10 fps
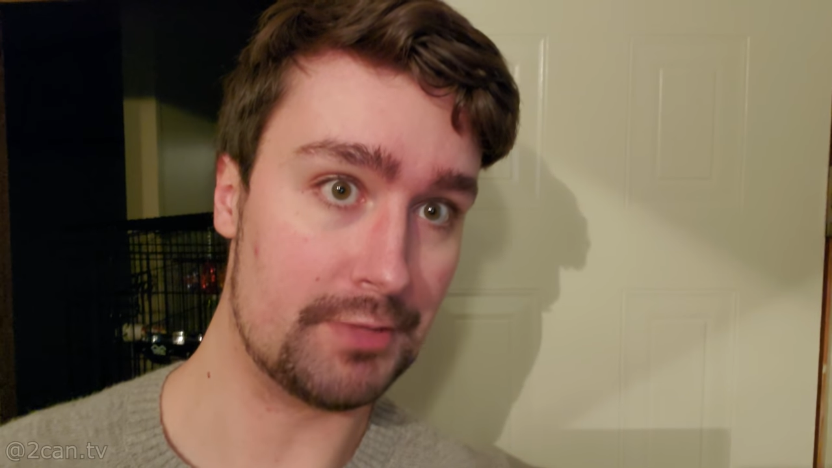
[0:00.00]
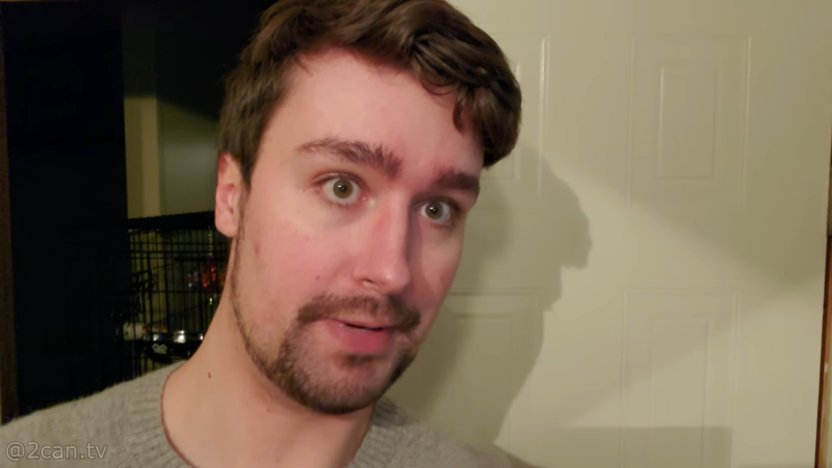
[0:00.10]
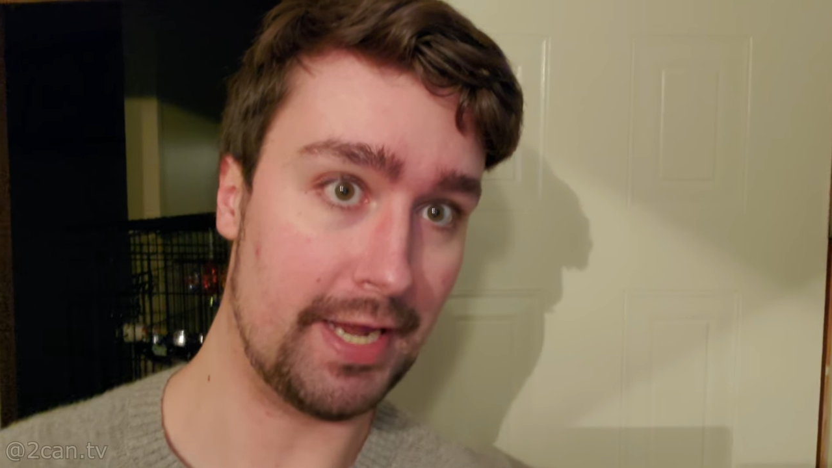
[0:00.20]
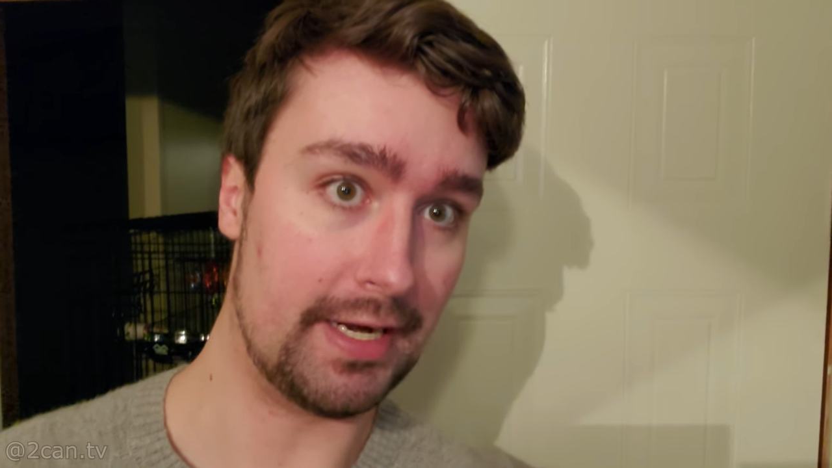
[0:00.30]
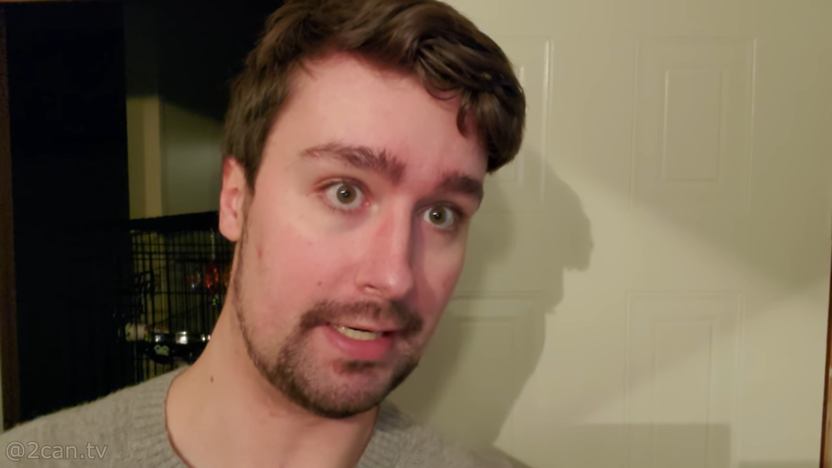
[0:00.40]

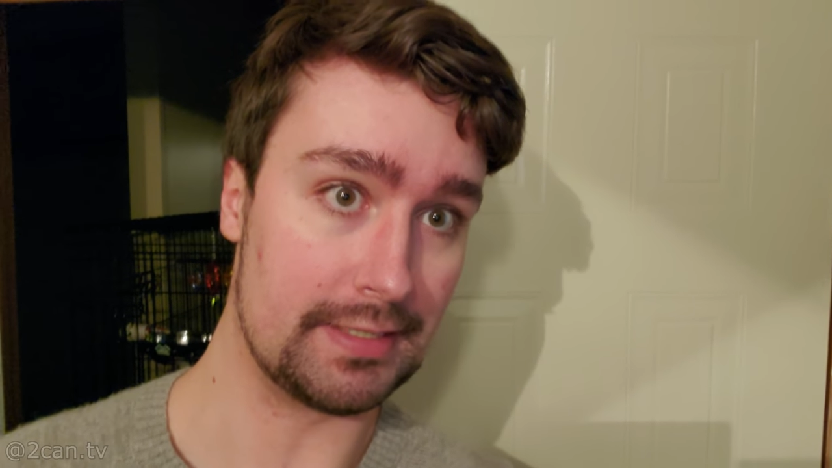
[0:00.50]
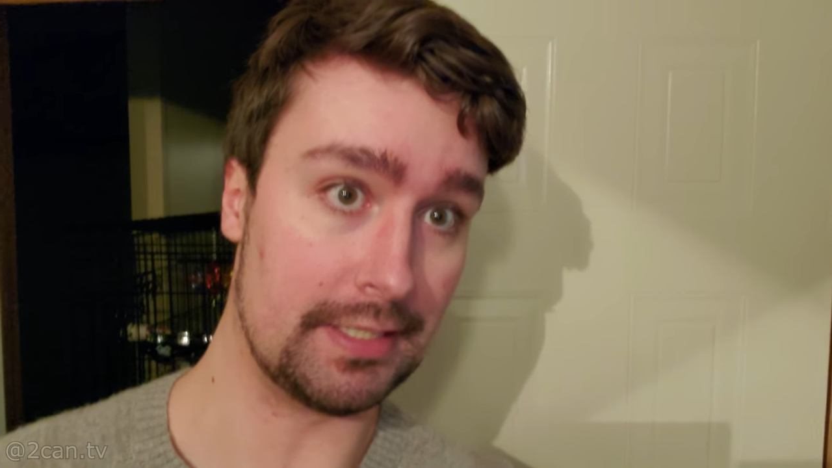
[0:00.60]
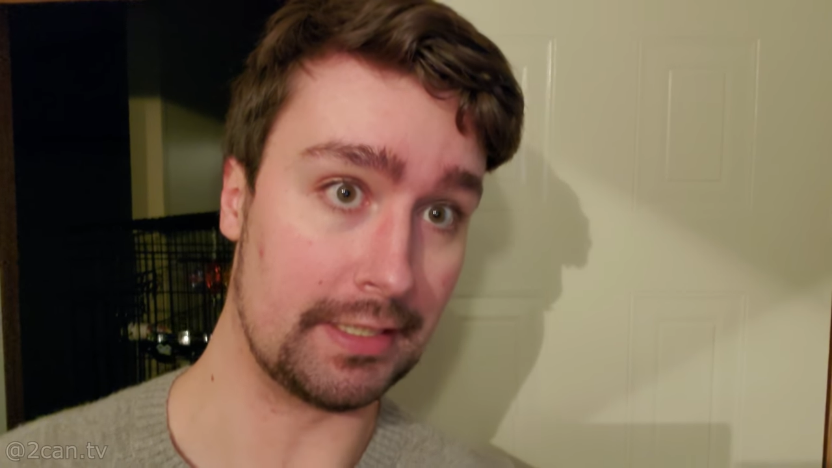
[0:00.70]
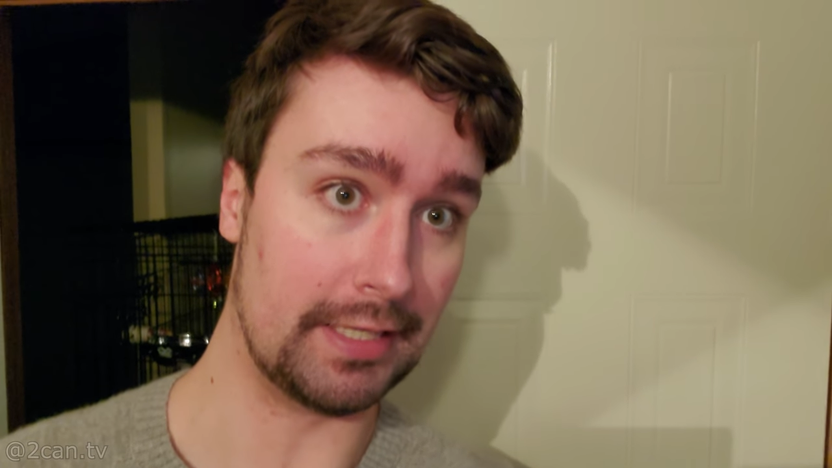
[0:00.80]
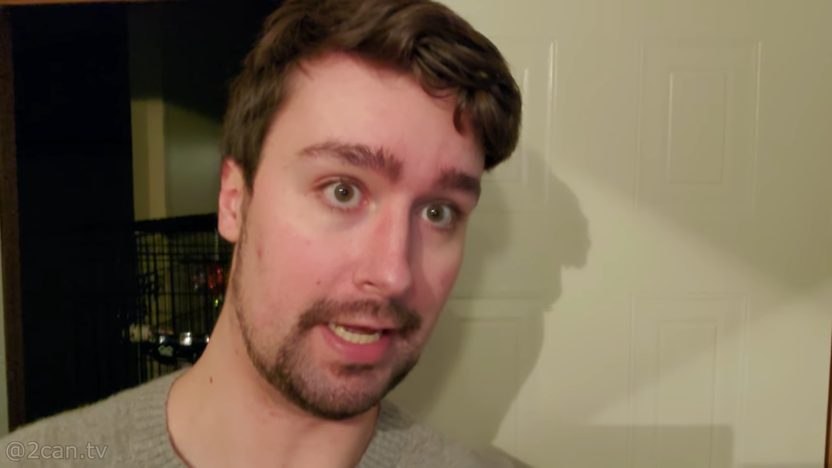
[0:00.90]
panics
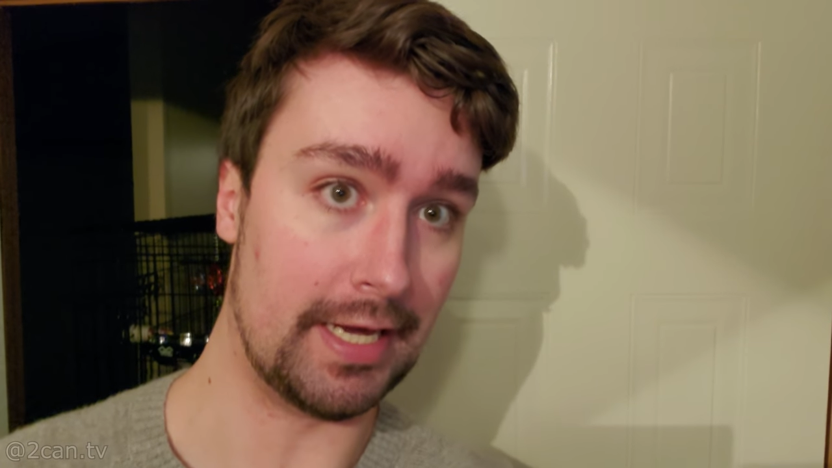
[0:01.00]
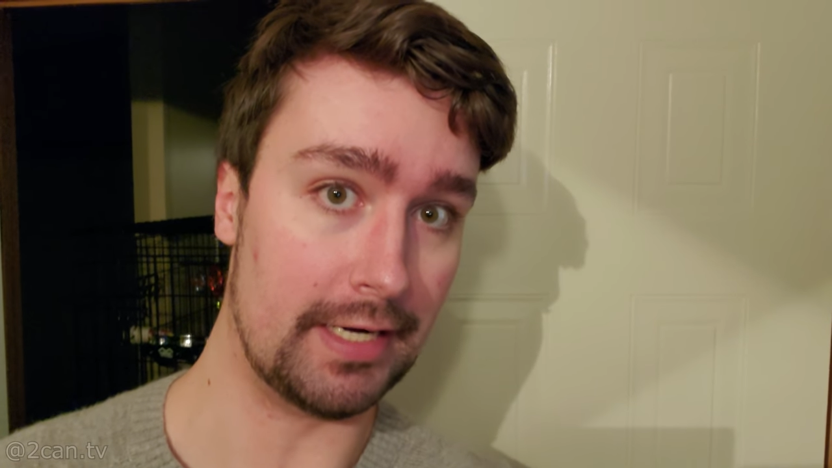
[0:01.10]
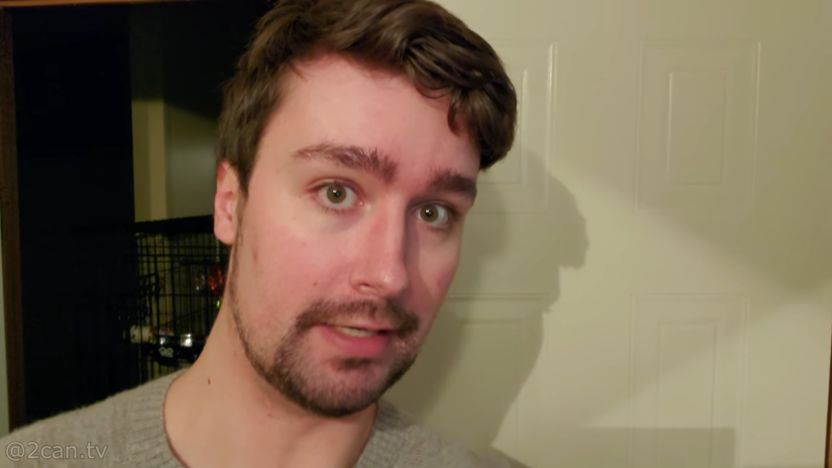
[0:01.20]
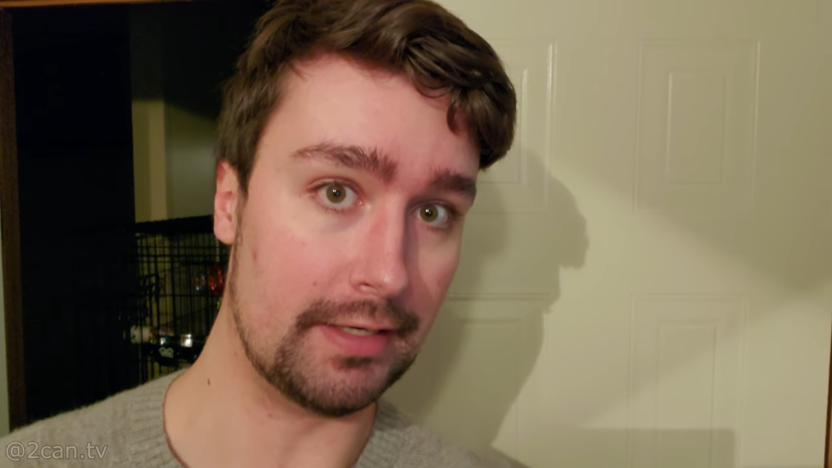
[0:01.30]
like that